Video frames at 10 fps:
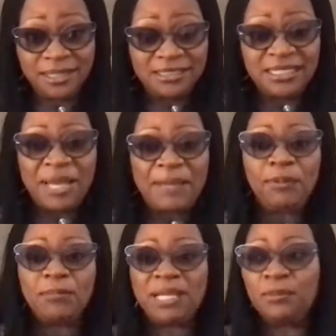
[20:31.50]
See, my
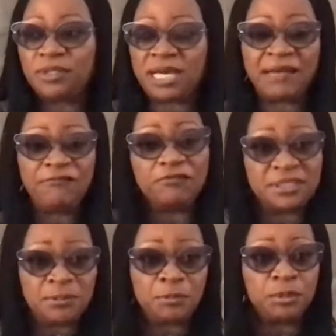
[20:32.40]
problem with half of
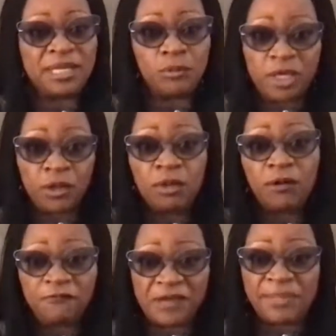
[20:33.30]
these people that we all
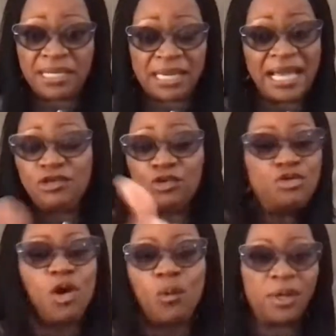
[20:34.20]
call family, and you
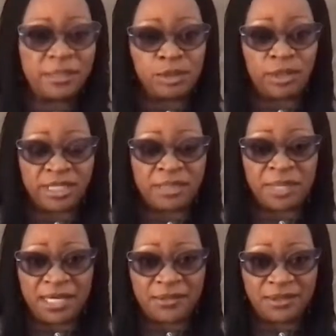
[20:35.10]
know what I'm talking
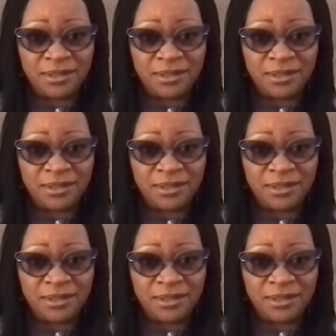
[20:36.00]
about.